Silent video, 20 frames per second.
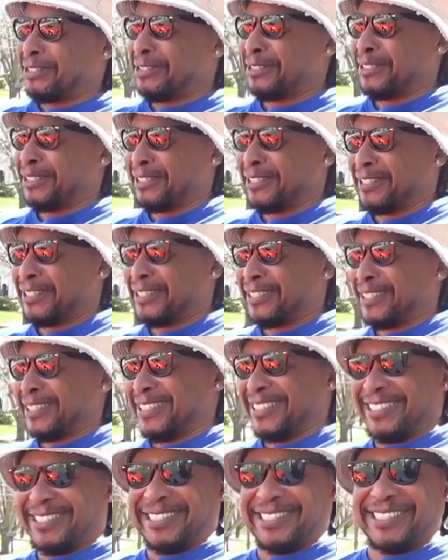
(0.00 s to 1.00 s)
I know how to make it
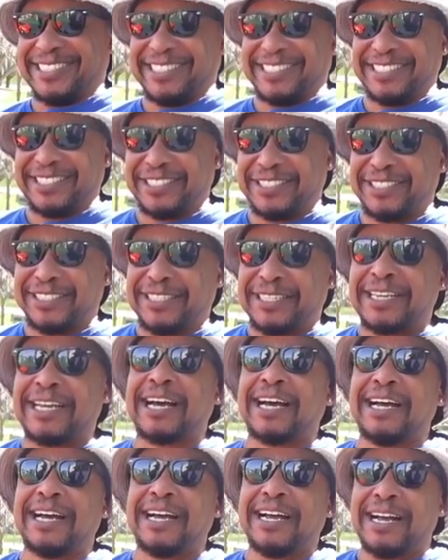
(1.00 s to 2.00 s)
shoot flames. You ain't see the
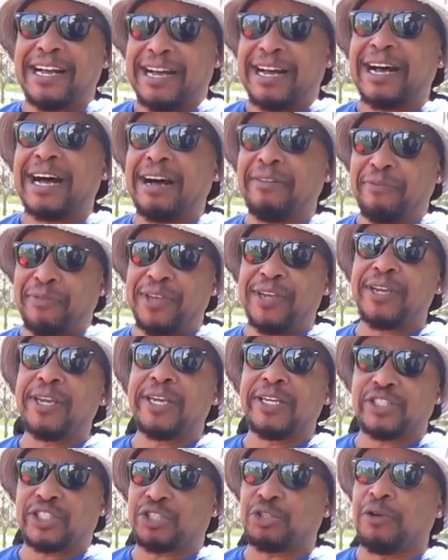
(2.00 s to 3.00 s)
video yet. I, I got it to
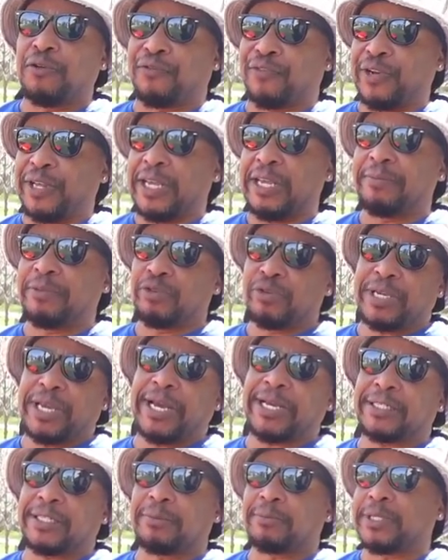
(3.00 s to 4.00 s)
shoot, it flames. Yep, it
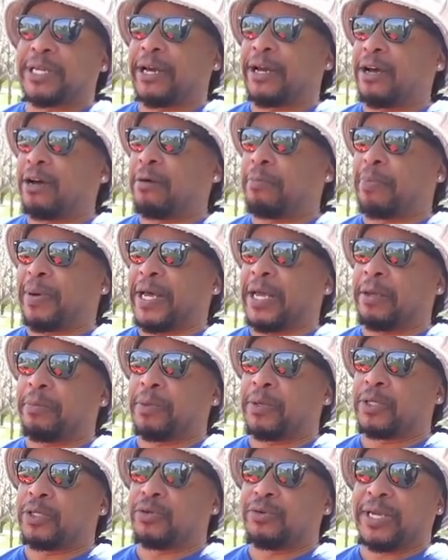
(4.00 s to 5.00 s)
shoot flames. I
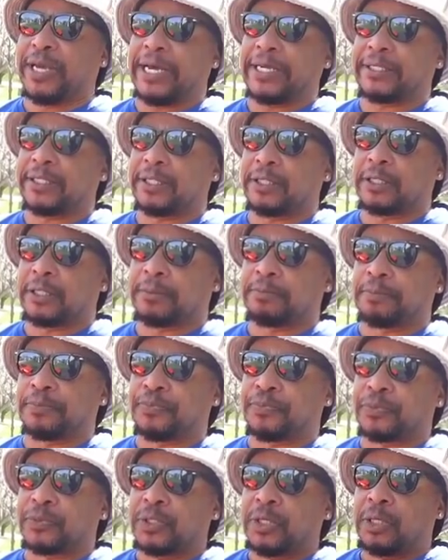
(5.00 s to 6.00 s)
learned how to do the, it. Um,
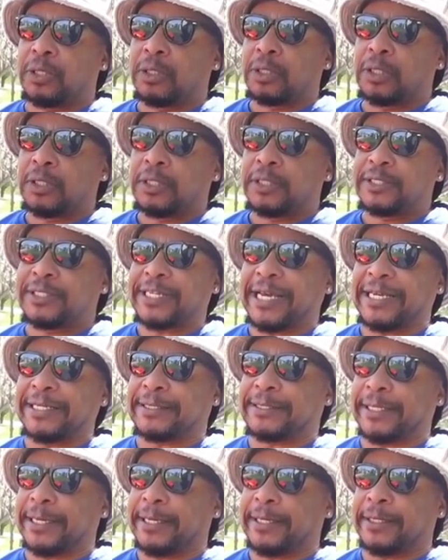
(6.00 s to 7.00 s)
it got the anti
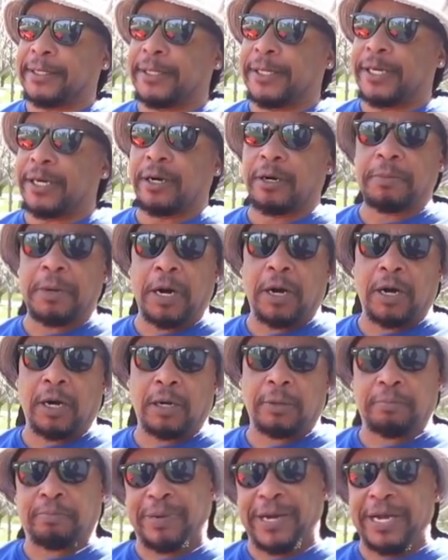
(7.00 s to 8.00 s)
titanium
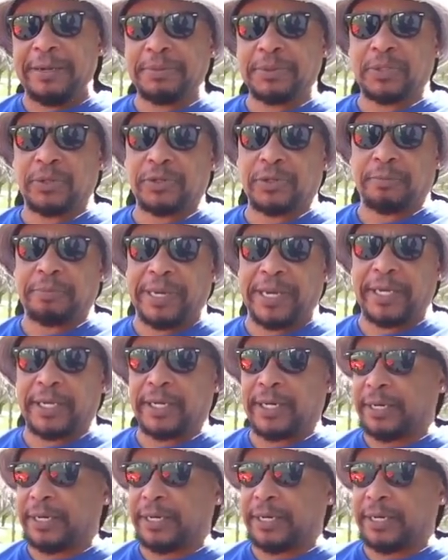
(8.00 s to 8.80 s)
uh, pipes on yep, the back.